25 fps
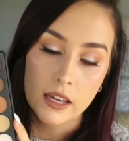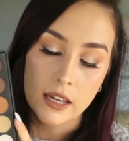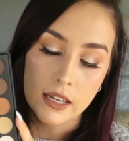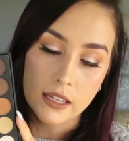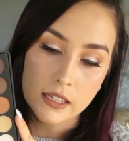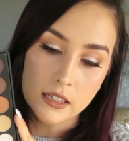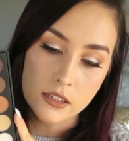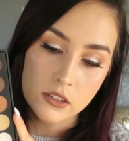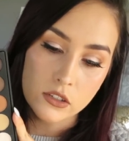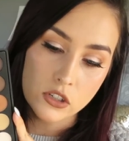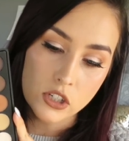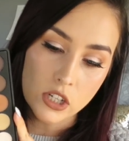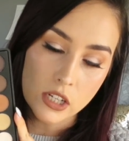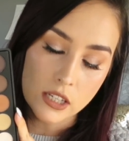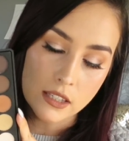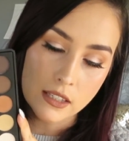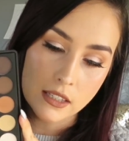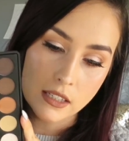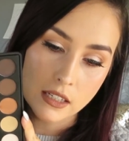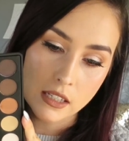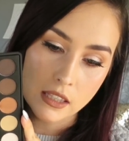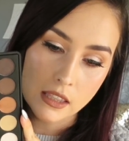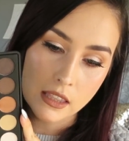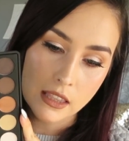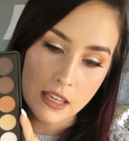It is
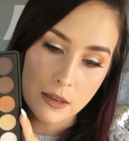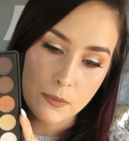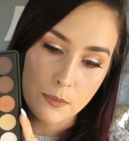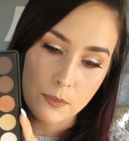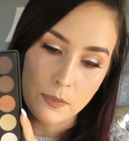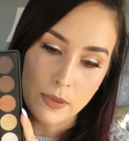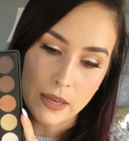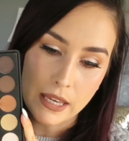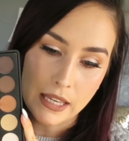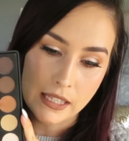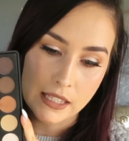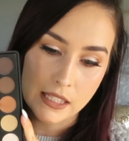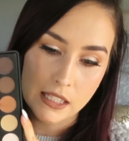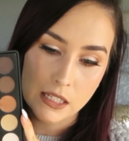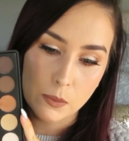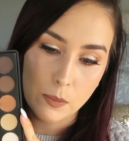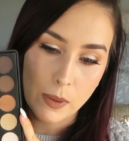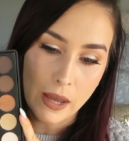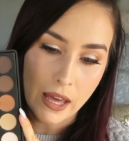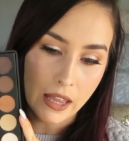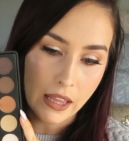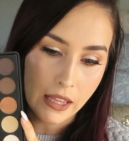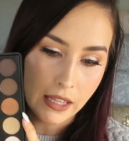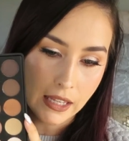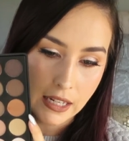just the best
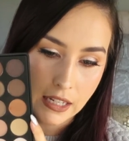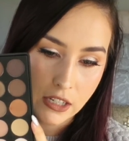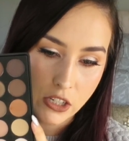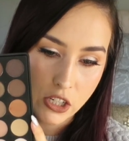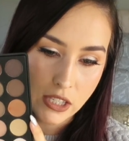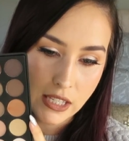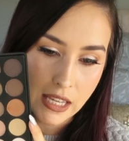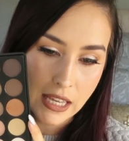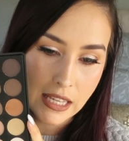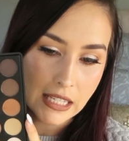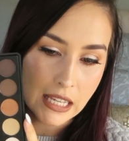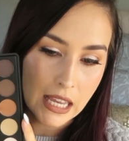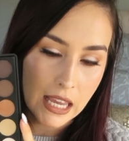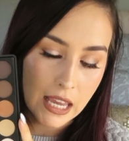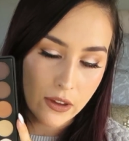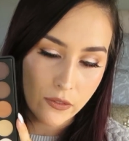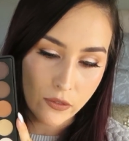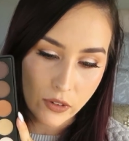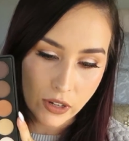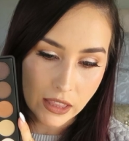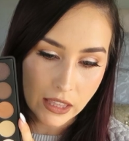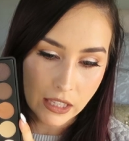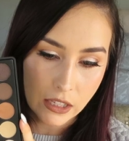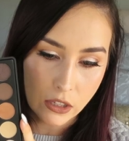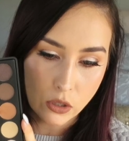palette. It just has
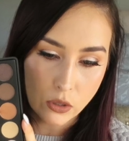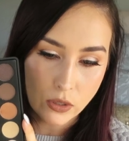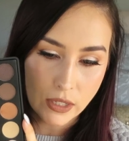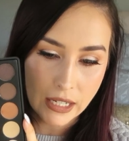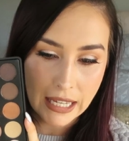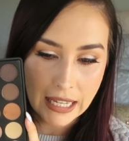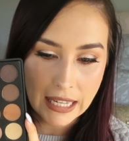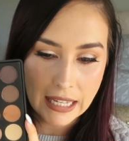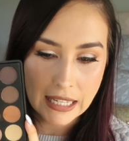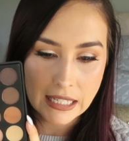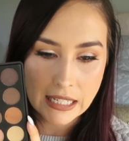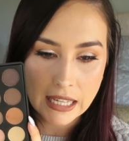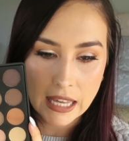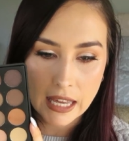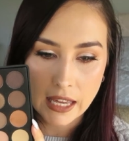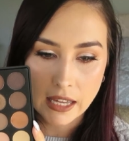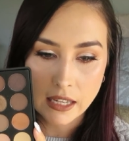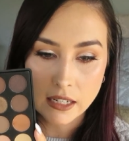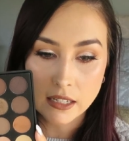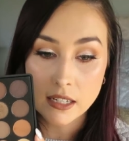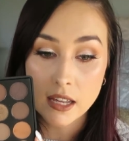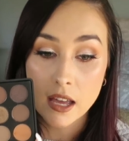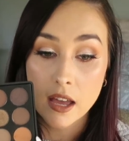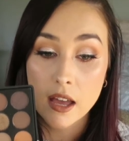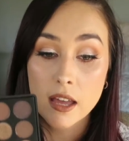everything you need.
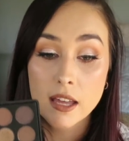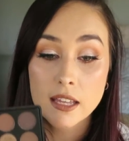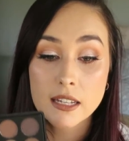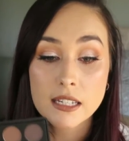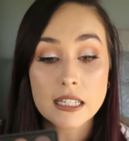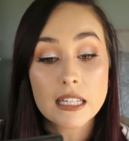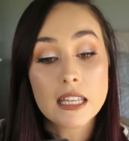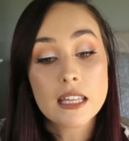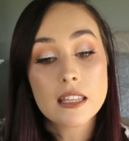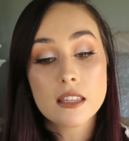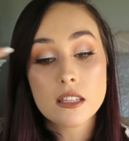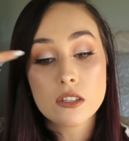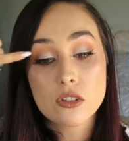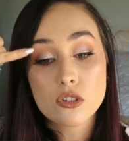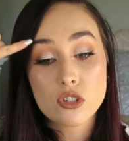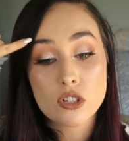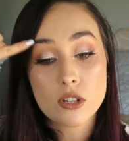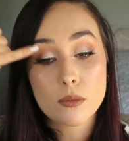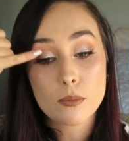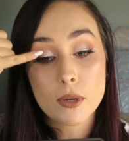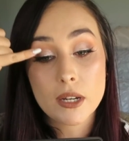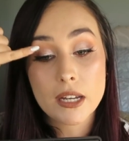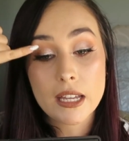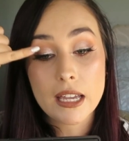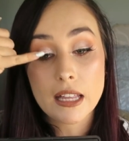And to get this
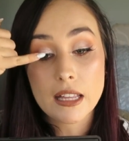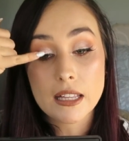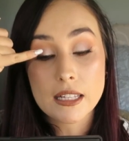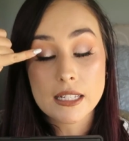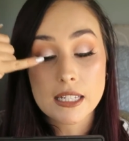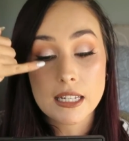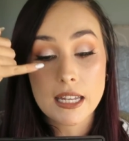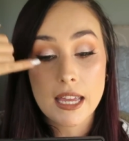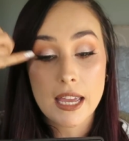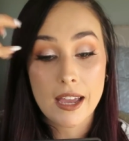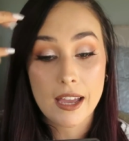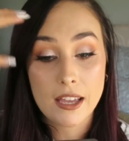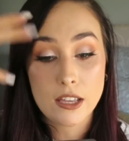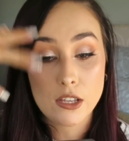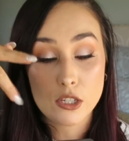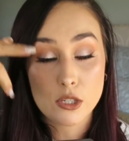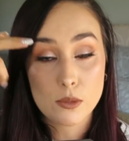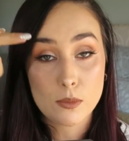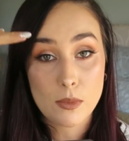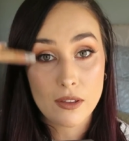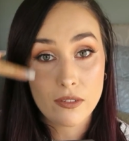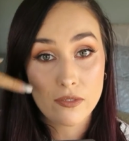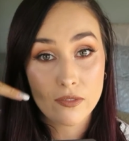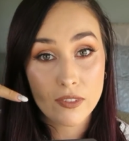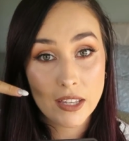shimmery colour today, I
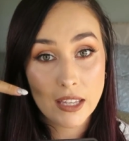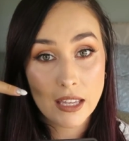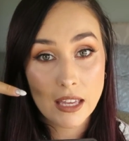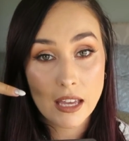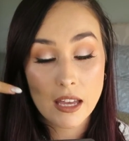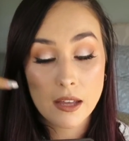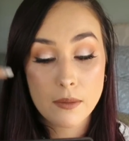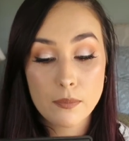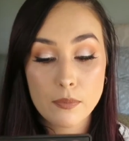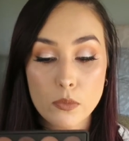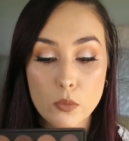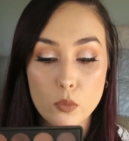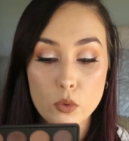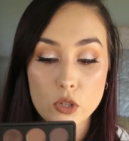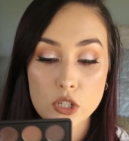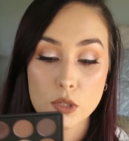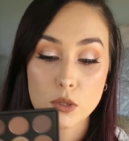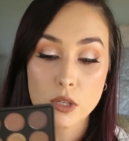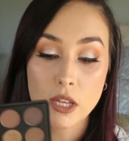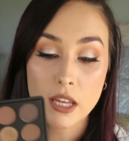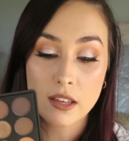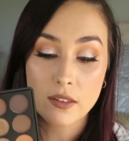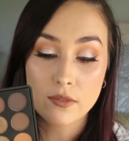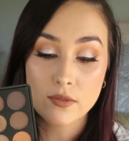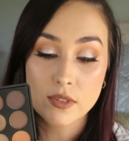used my finger,
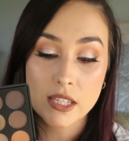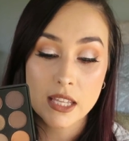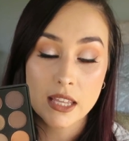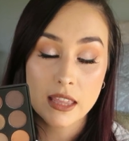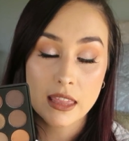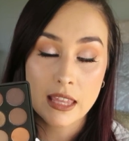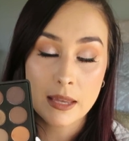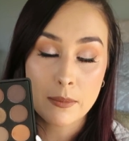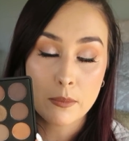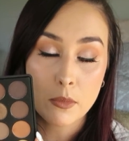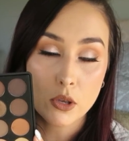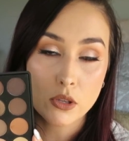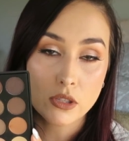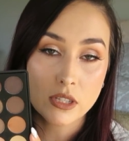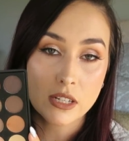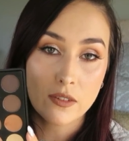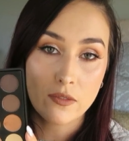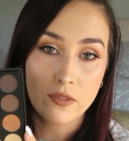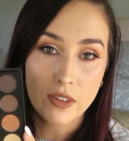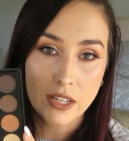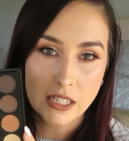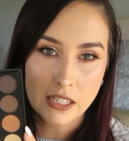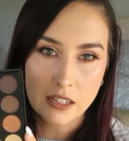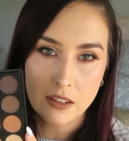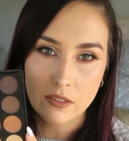which gives the most
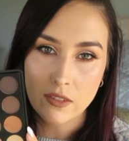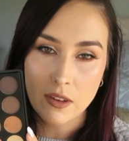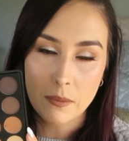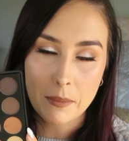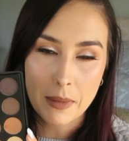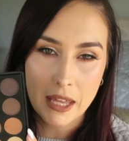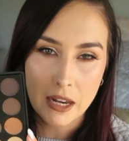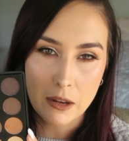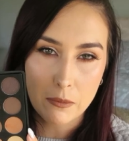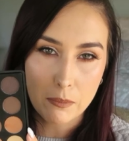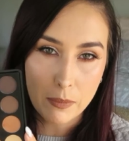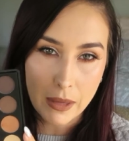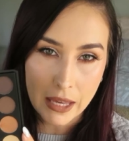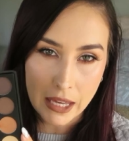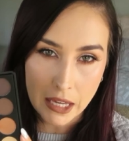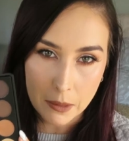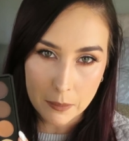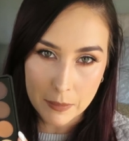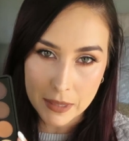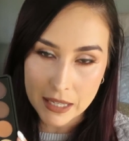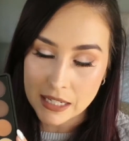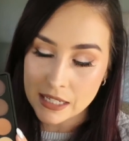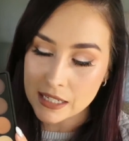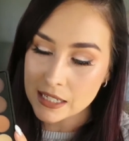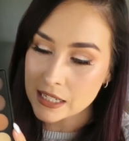effective amount of
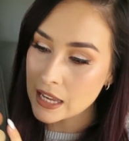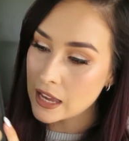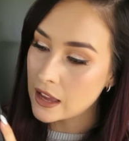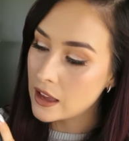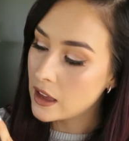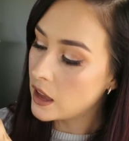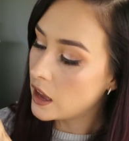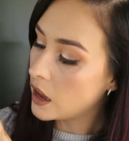pigment.